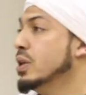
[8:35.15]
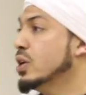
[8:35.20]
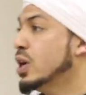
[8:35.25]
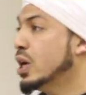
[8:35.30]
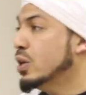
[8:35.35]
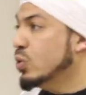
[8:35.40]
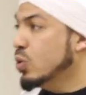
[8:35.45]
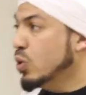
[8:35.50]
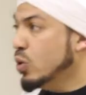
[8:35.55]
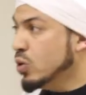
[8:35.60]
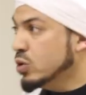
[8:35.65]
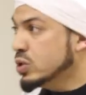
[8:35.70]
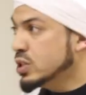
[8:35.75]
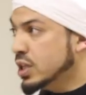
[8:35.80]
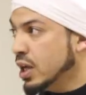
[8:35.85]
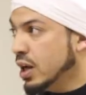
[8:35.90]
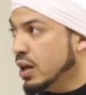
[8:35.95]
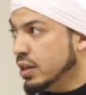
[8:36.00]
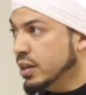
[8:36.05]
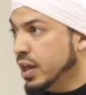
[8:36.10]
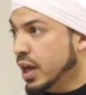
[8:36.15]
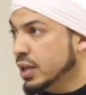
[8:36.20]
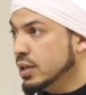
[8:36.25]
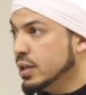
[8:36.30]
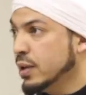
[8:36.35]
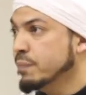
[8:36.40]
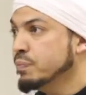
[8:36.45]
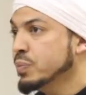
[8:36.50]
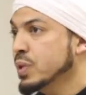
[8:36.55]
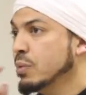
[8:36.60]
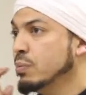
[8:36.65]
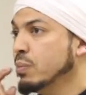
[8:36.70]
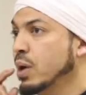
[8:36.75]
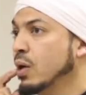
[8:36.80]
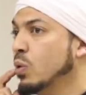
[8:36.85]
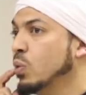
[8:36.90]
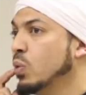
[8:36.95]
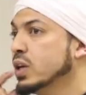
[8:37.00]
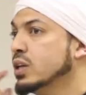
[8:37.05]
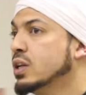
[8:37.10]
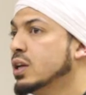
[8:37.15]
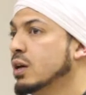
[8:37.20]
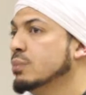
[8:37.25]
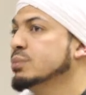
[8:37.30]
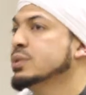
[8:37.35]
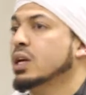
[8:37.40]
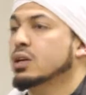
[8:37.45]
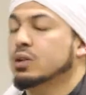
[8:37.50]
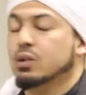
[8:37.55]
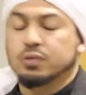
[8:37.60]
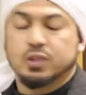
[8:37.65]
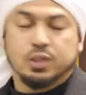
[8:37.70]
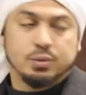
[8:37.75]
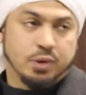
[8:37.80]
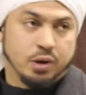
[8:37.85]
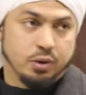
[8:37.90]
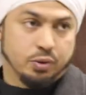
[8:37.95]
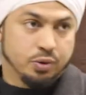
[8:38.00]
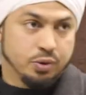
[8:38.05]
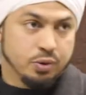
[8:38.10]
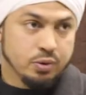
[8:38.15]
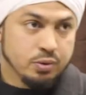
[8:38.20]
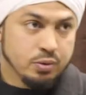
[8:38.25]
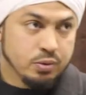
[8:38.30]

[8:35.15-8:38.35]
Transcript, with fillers: You can all tell that by what comes out of his mouth.